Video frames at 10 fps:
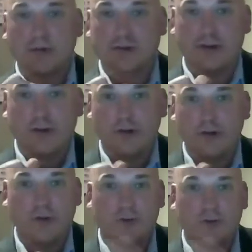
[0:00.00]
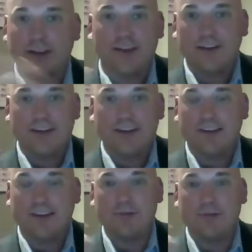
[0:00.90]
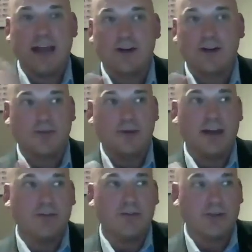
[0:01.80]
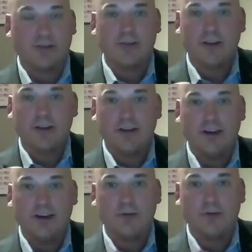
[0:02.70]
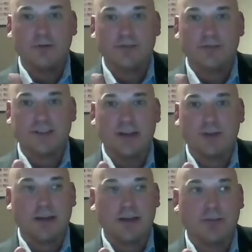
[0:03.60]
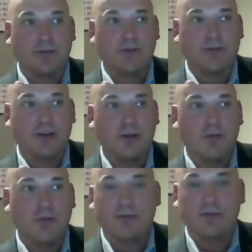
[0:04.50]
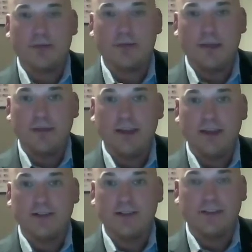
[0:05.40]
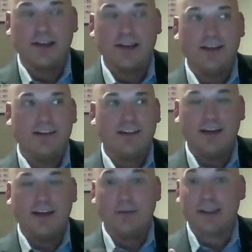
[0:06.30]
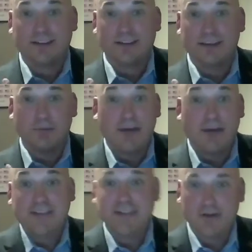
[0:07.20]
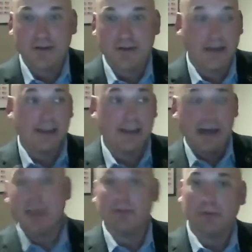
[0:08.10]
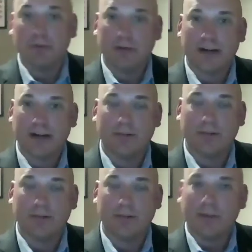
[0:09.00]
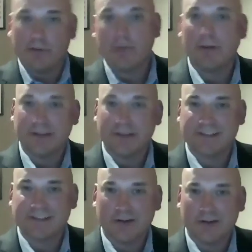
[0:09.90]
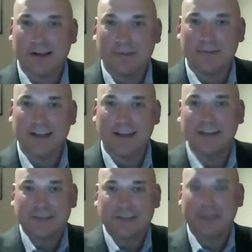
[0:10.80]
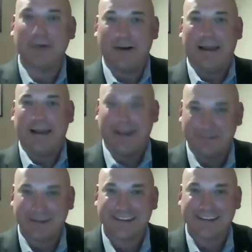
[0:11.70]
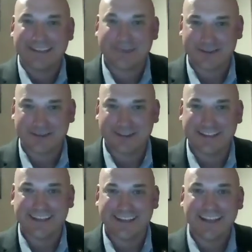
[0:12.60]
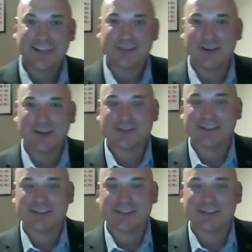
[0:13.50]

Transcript: stronghold, it doesn't matter if you have your state rep or whatever it may be. Because I mean, like I said, my state, like I'm in a blue area, but we have a Republican state rep, and he just got bought out by the teachers union. So